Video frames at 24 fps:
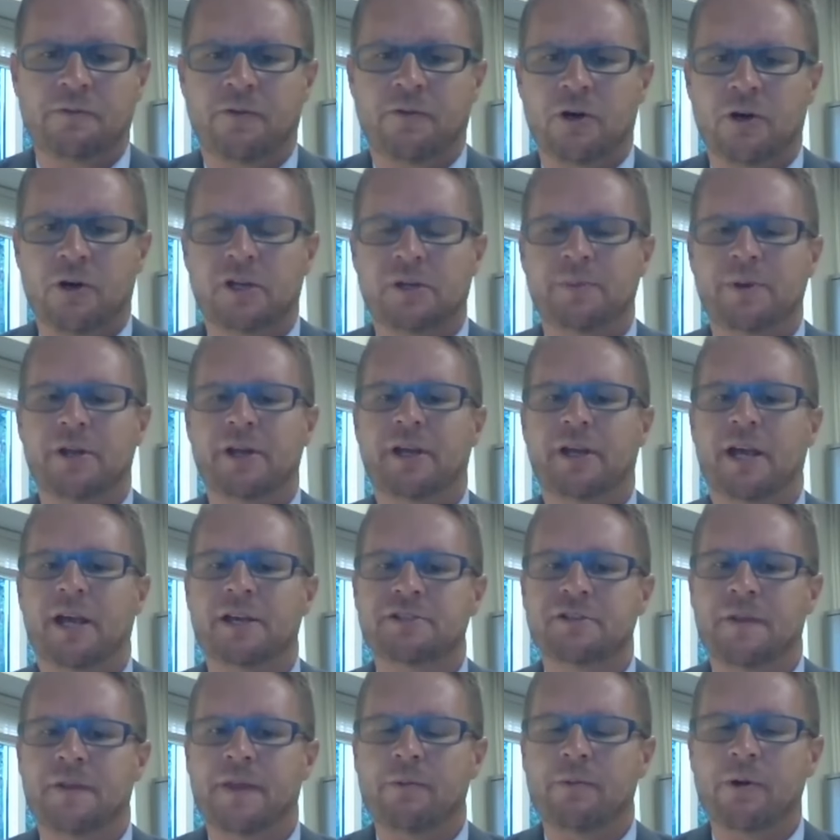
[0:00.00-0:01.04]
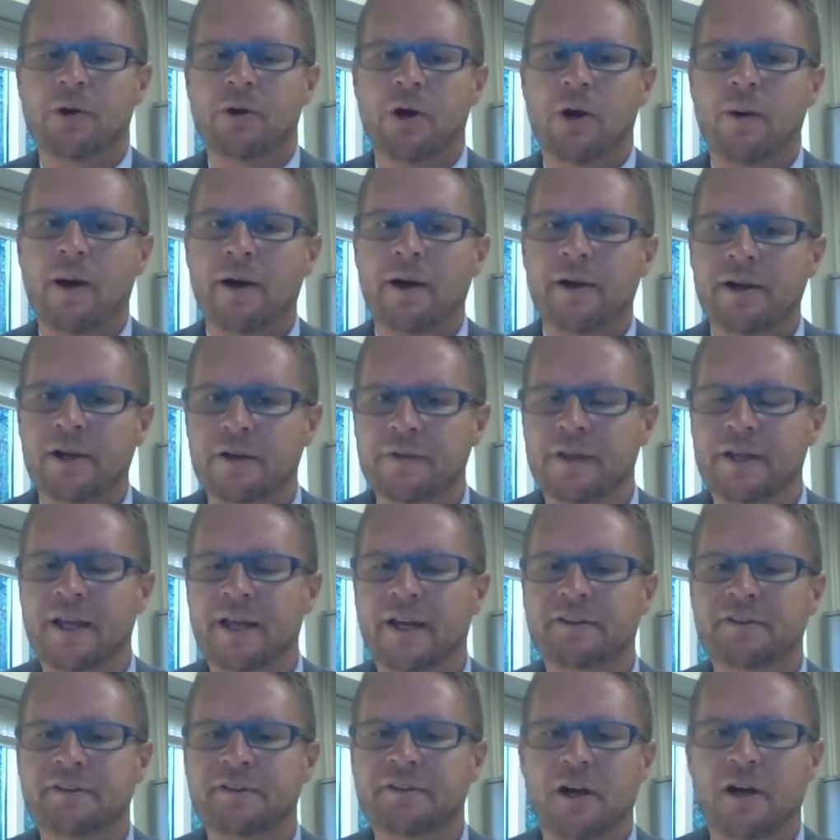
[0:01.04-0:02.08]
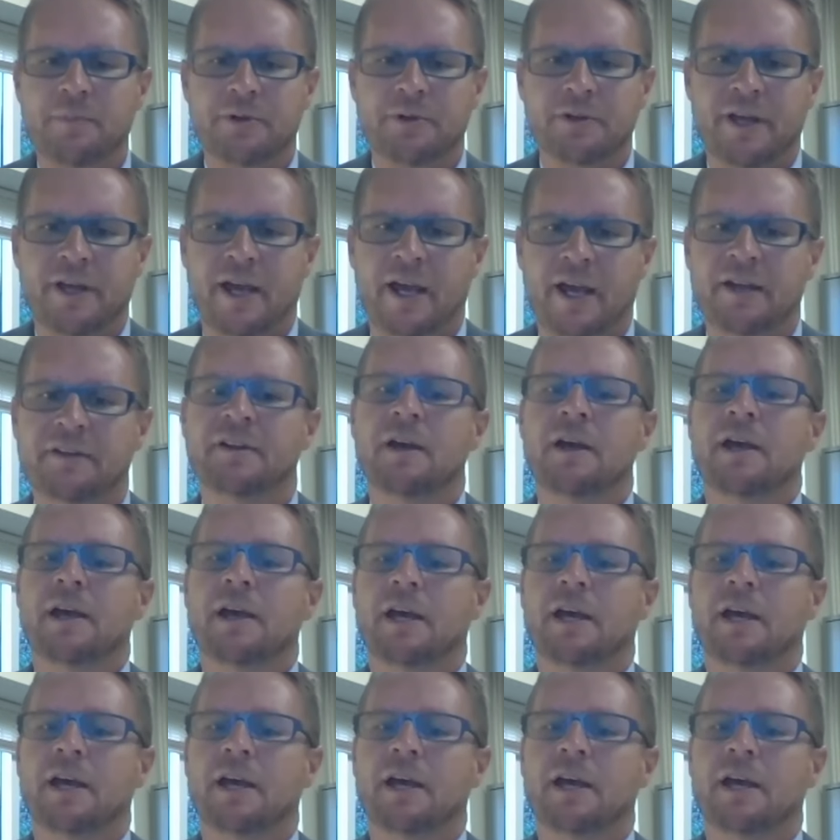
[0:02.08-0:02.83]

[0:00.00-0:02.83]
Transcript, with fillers: for communication that will go out here in the next couple days